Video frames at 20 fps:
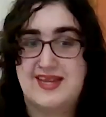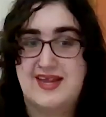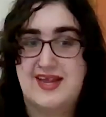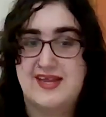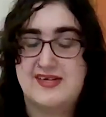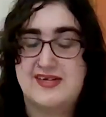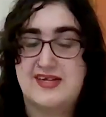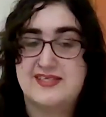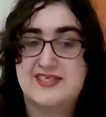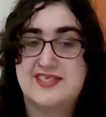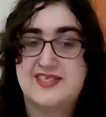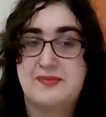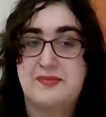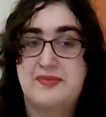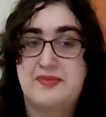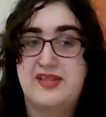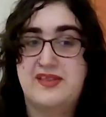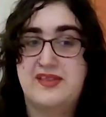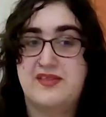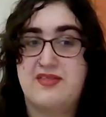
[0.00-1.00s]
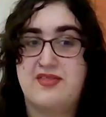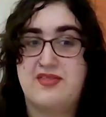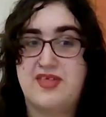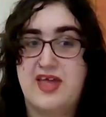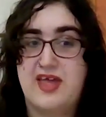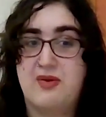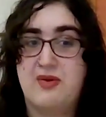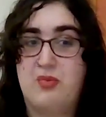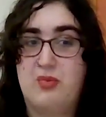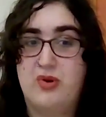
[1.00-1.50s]
and not simply the
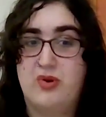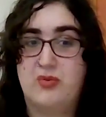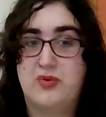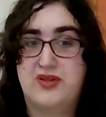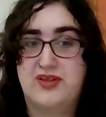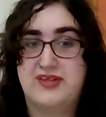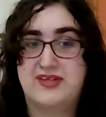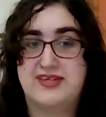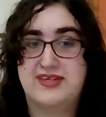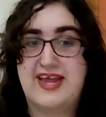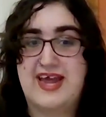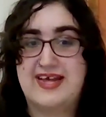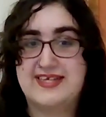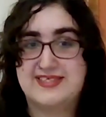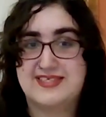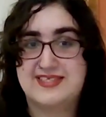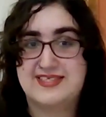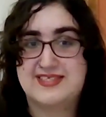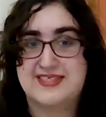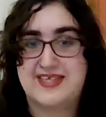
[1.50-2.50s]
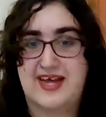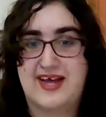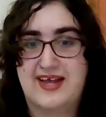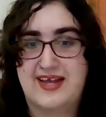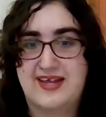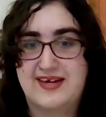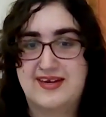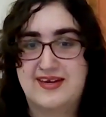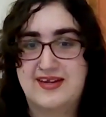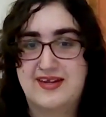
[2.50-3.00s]
them we're willing to cast
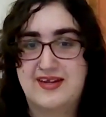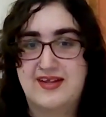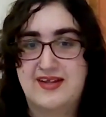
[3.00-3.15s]
aside,